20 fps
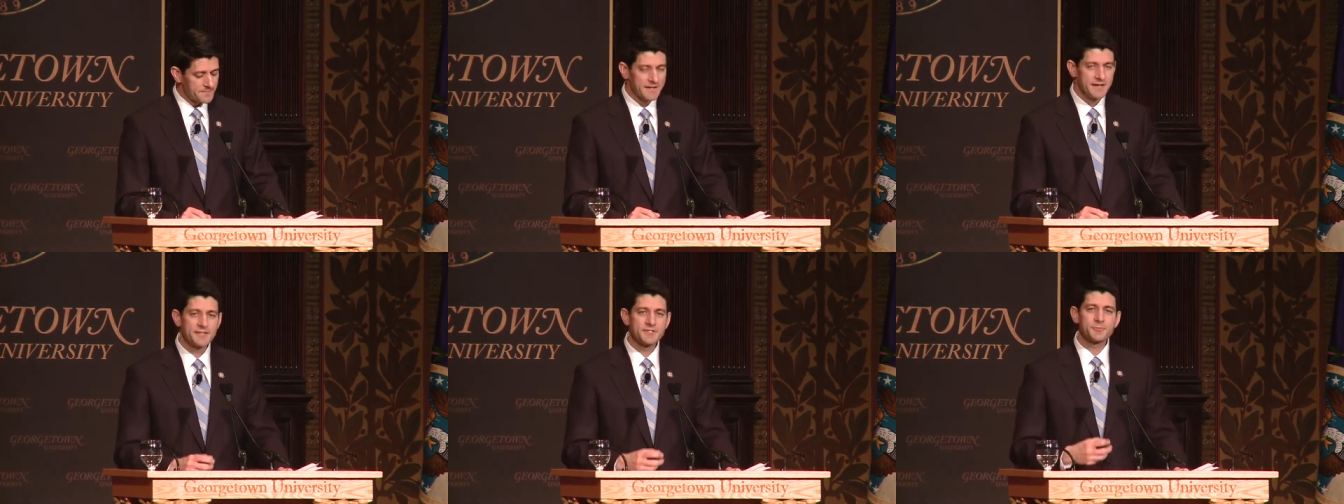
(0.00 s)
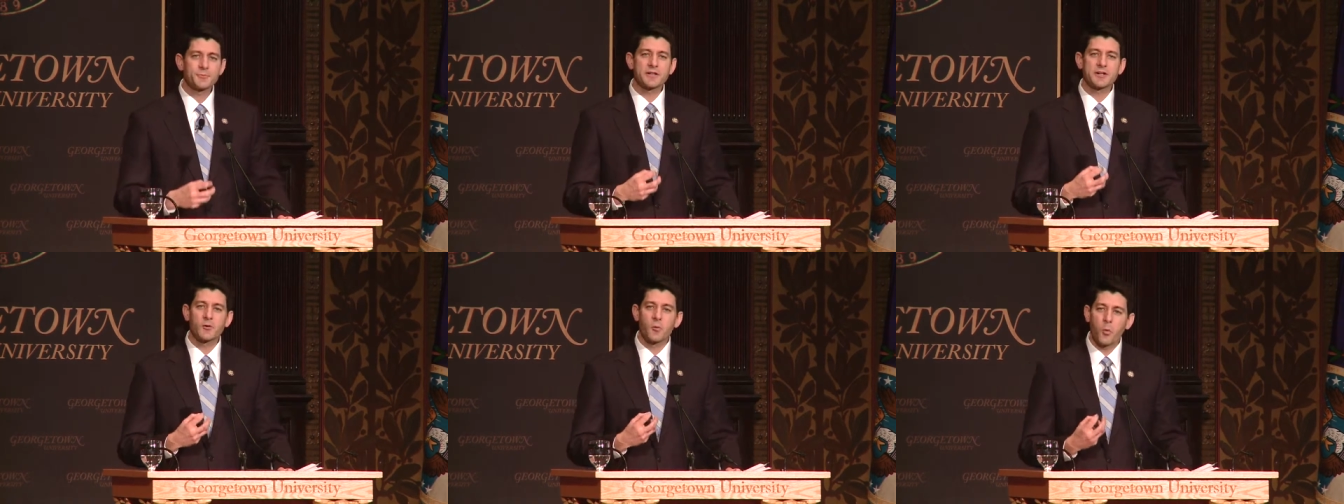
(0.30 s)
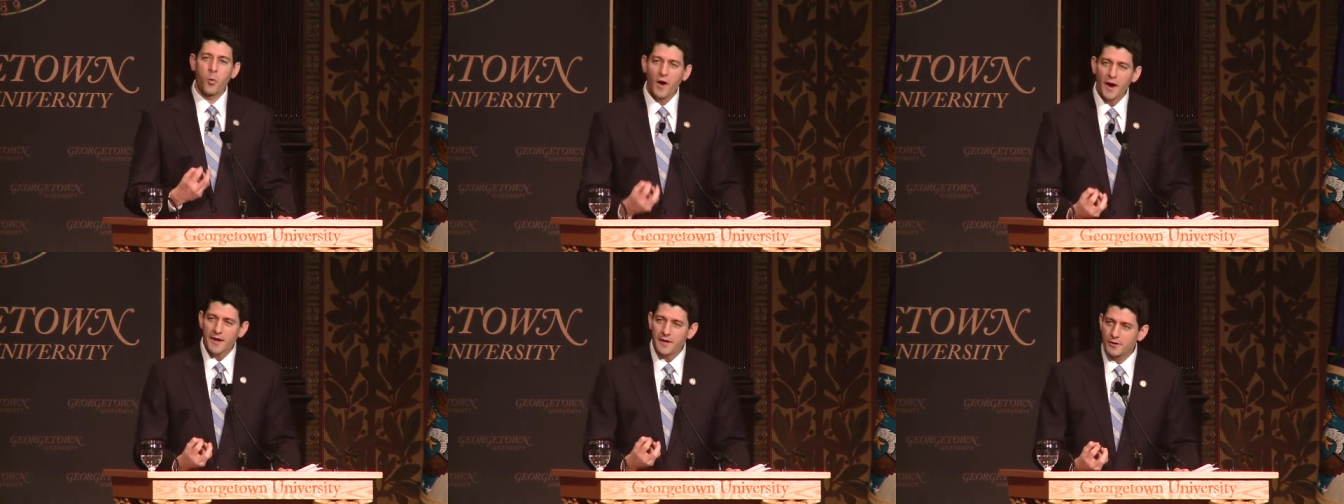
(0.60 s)
is
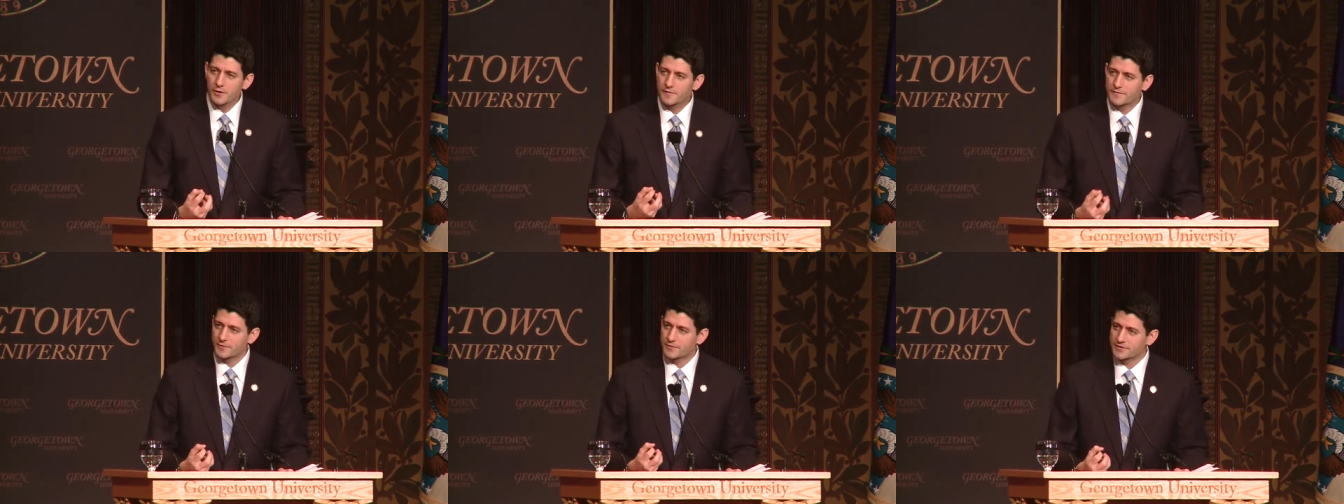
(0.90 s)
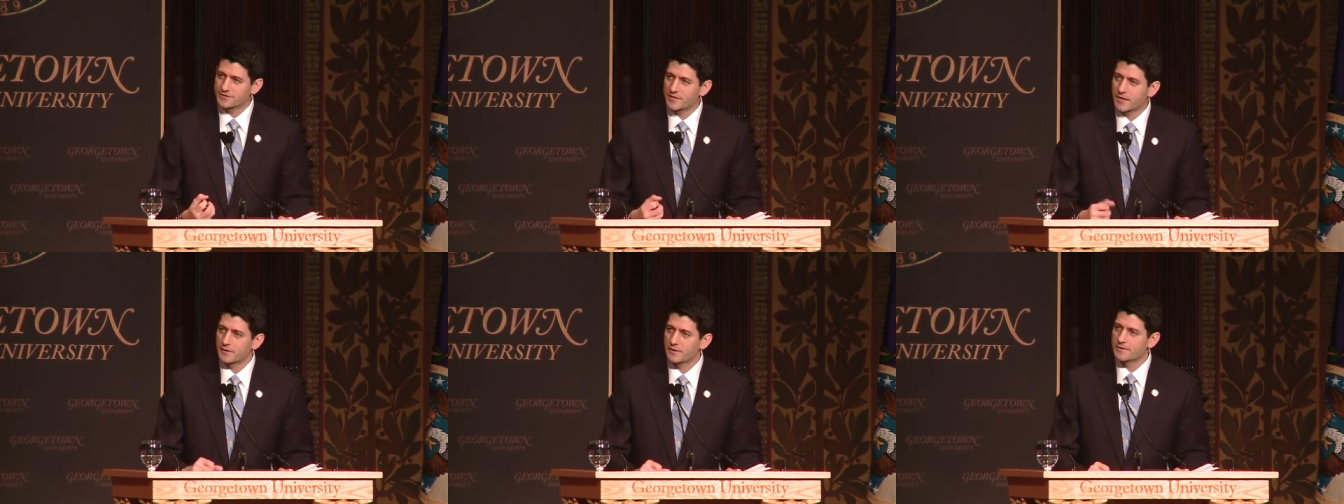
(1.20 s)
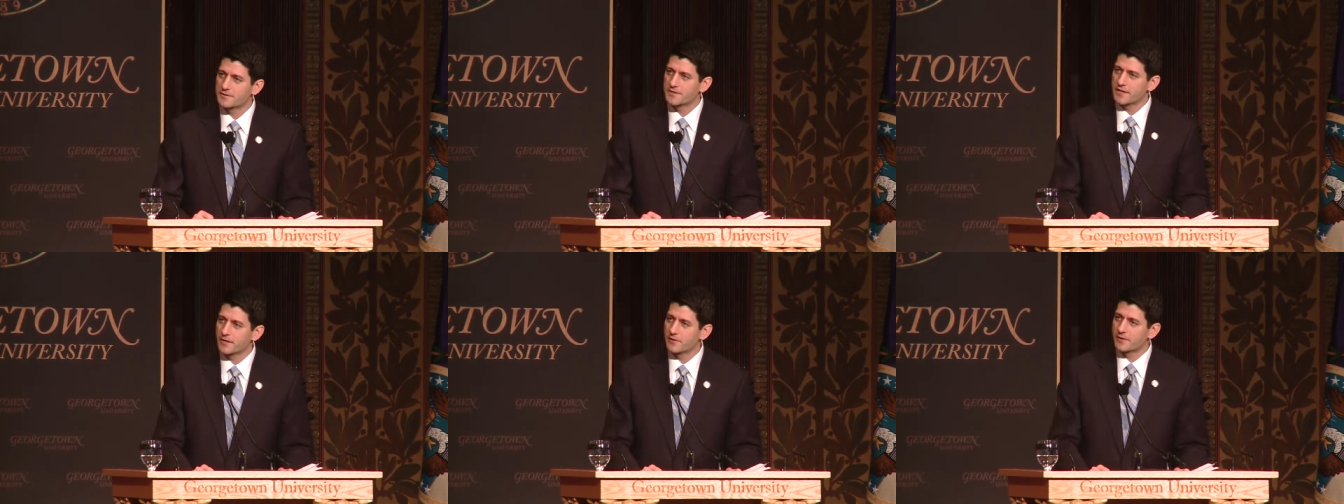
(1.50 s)
required for
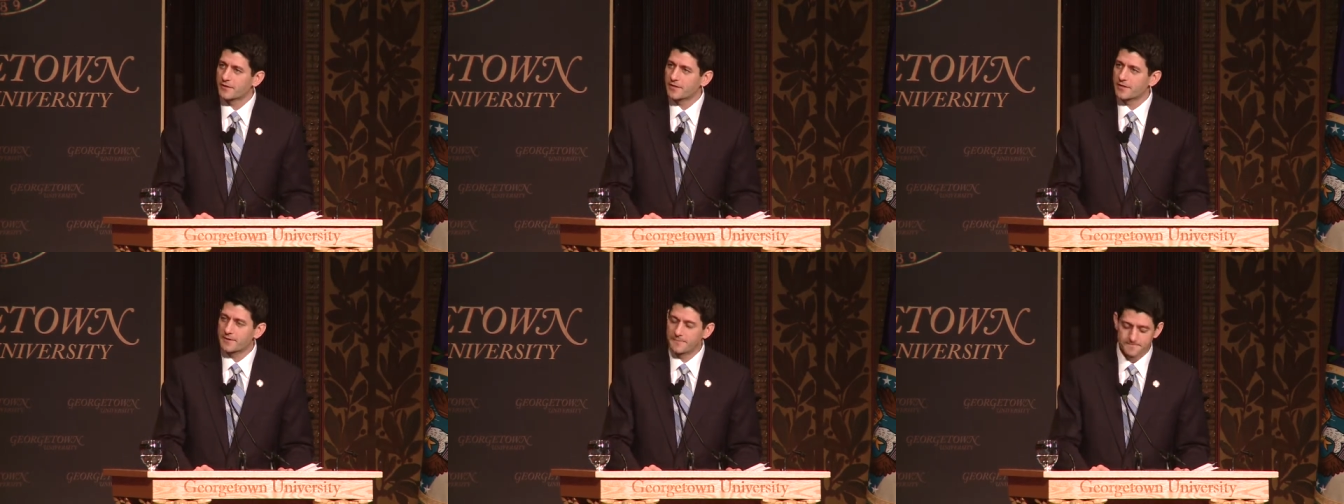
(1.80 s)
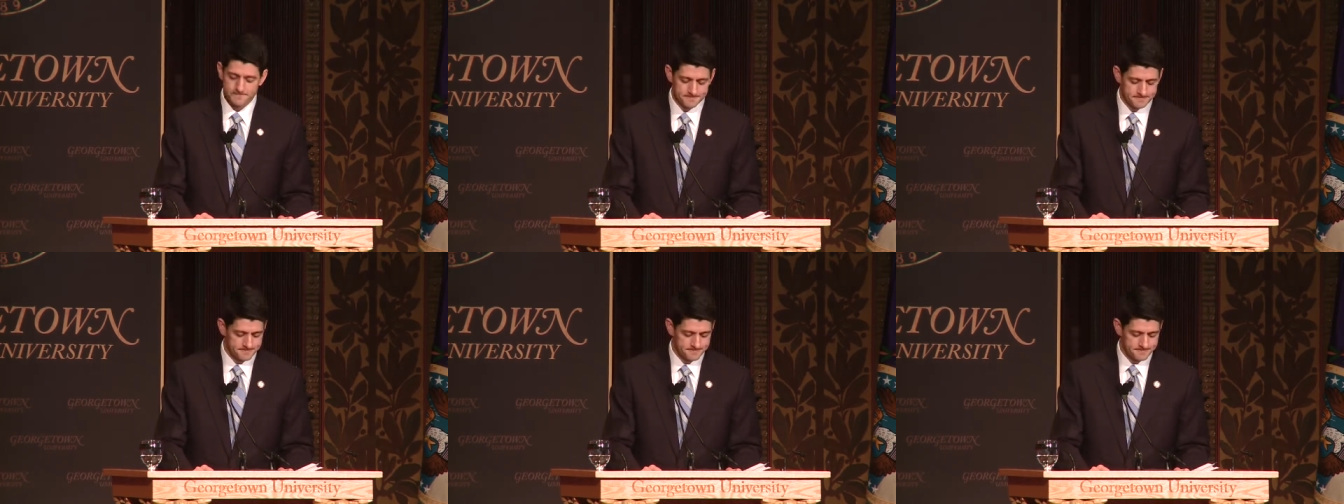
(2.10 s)
solidarity.